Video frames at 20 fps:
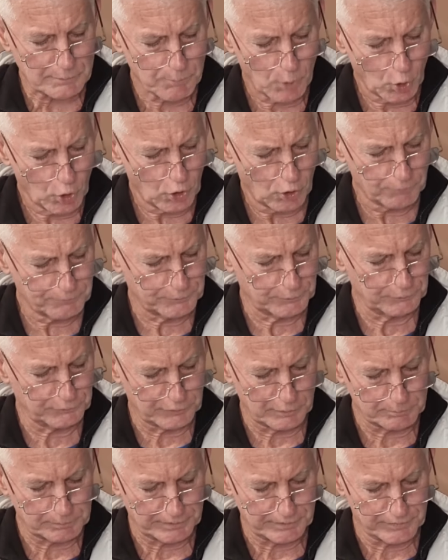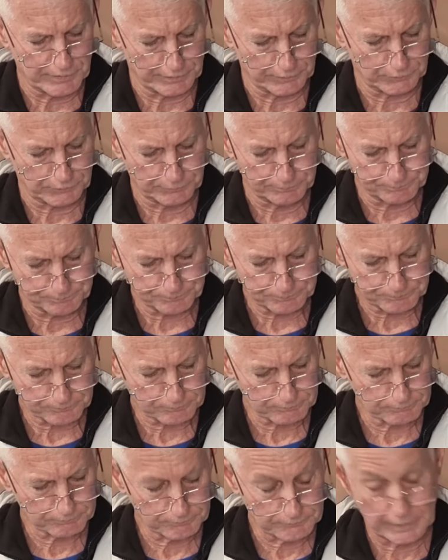offer is simply this.
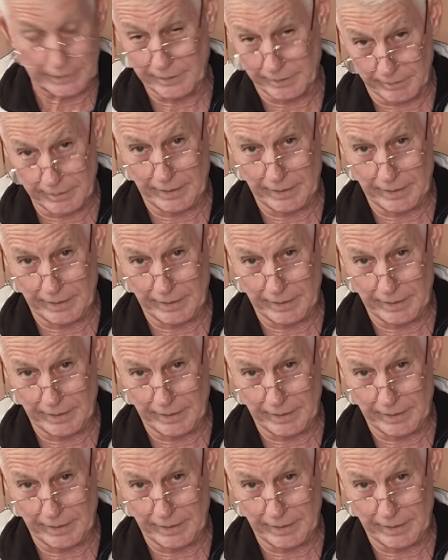Yeah,